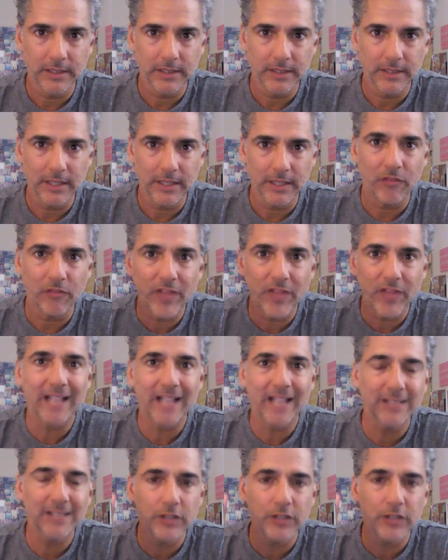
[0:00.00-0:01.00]
And
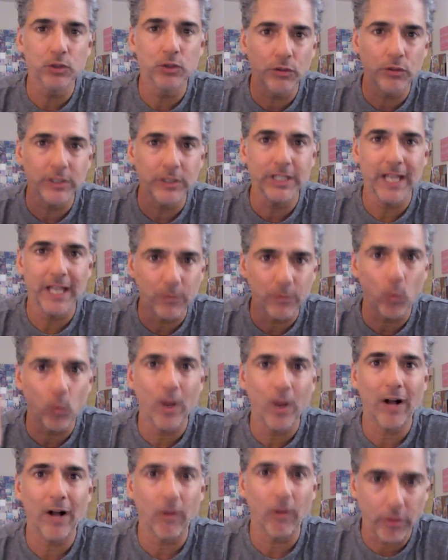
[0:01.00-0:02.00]
that's how you create
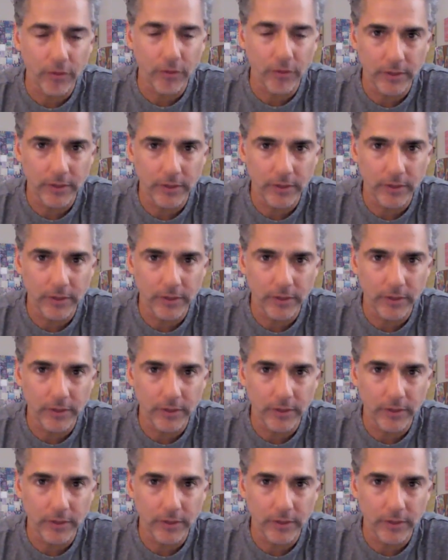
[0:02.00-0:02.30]
wealth.